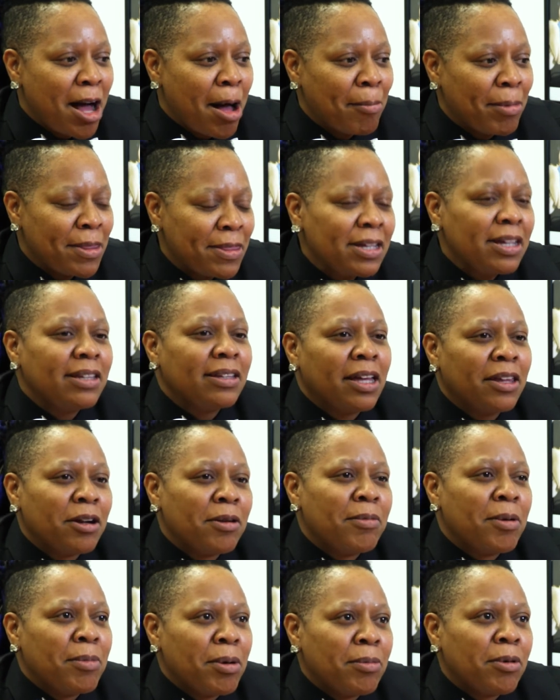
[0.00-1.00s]
And then another
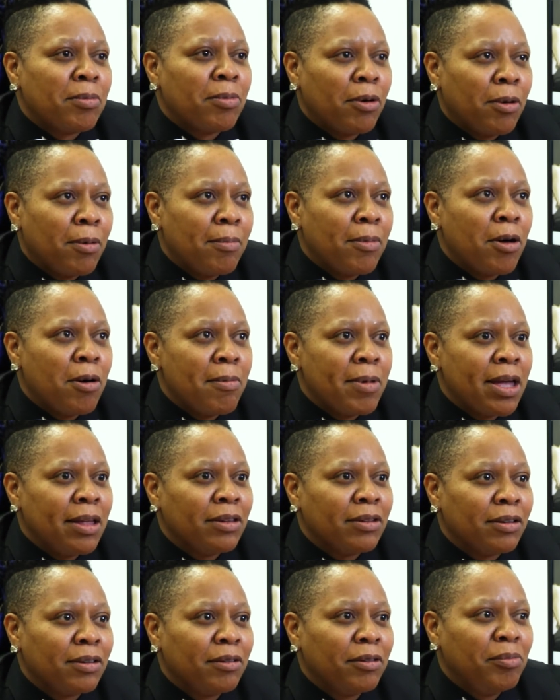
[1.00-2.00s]
memorable moment
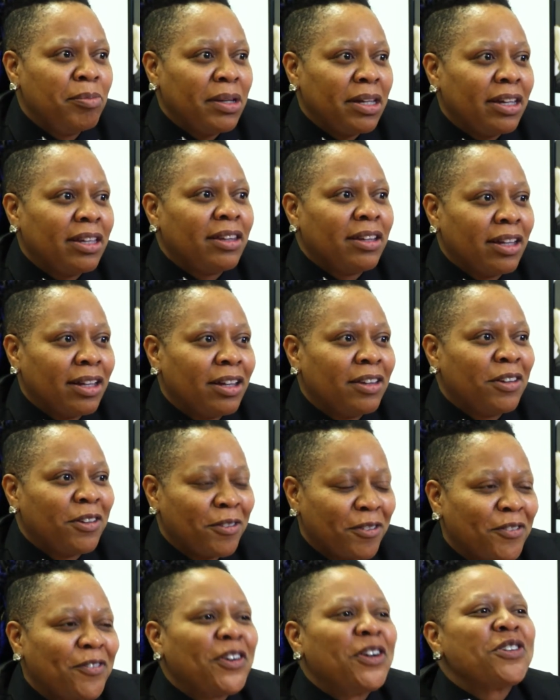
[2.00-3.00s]
would be the
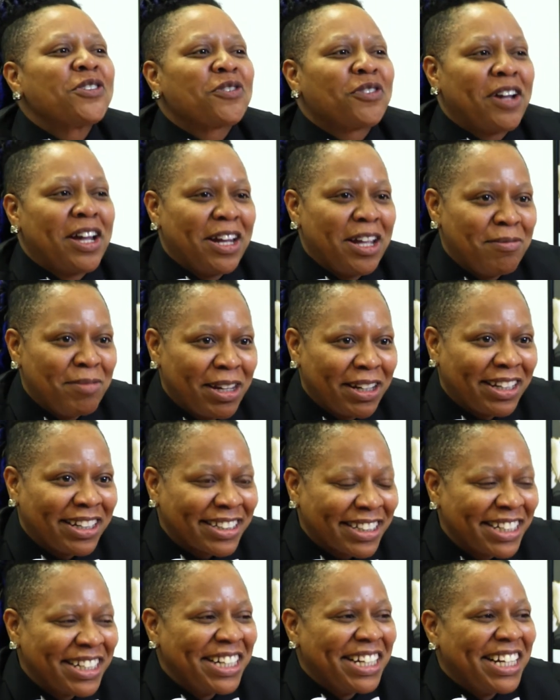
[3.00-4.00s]
first Friday meeting.
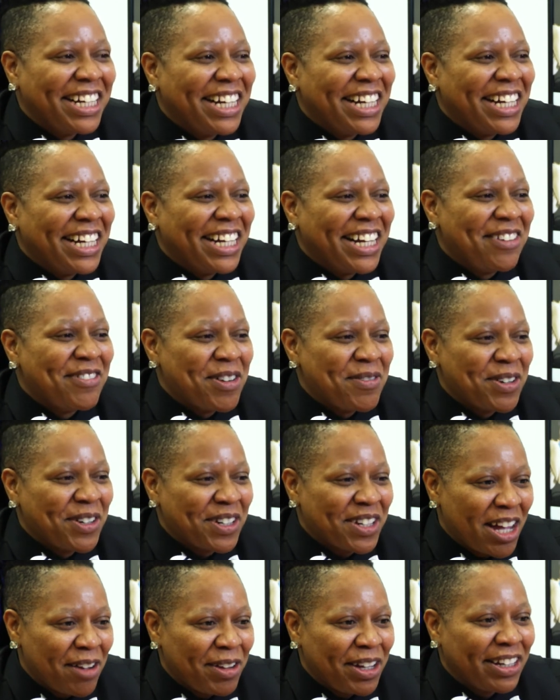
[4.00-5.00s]
I remember
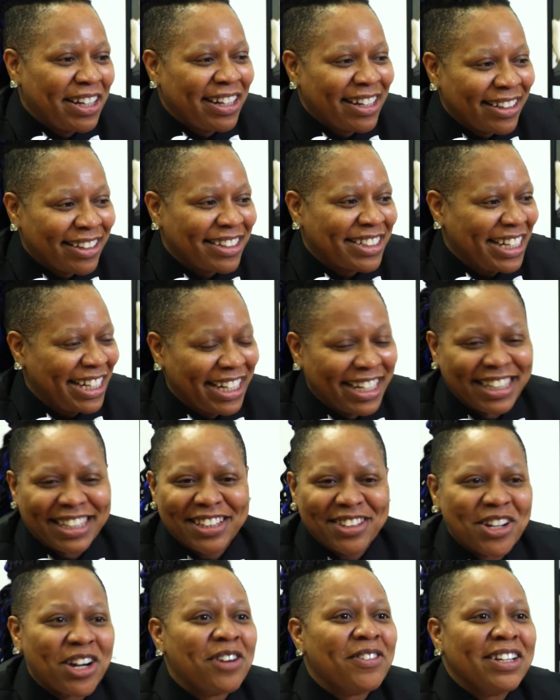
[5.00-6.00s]
coming in,
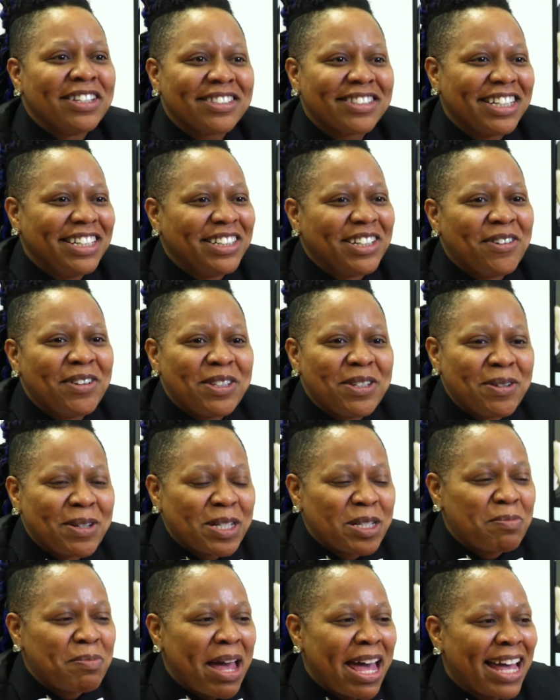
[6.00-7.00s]
again, nervous, didn't know what to
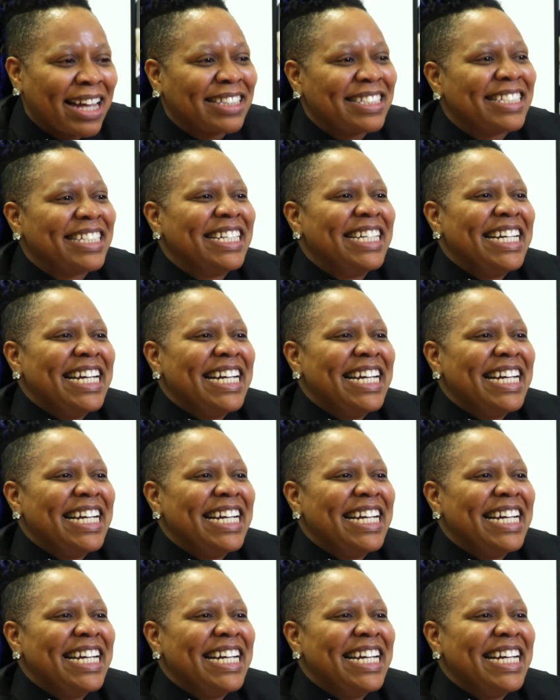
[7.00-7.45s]
expect.